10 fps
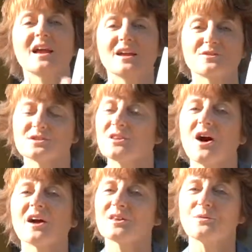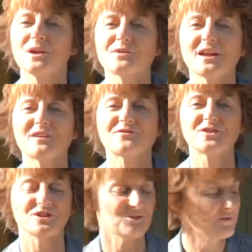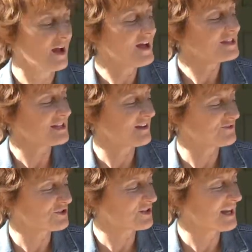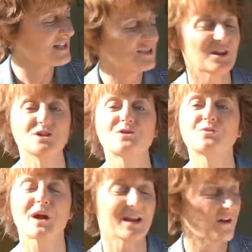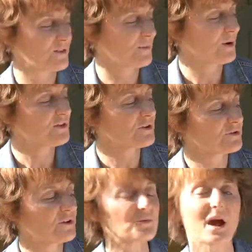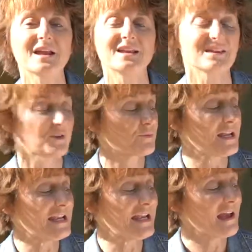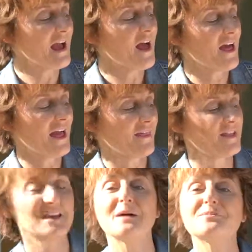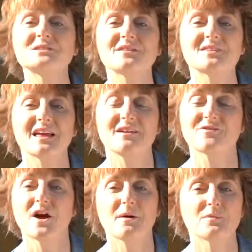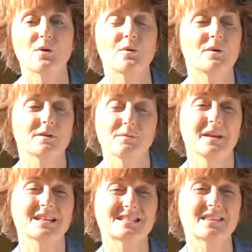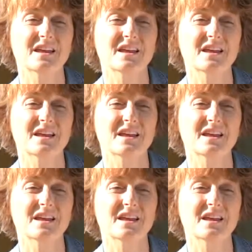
Here's a log that we created for you to give to your kids so that you can write out the book that they're reading and the numbers that they've the minutes that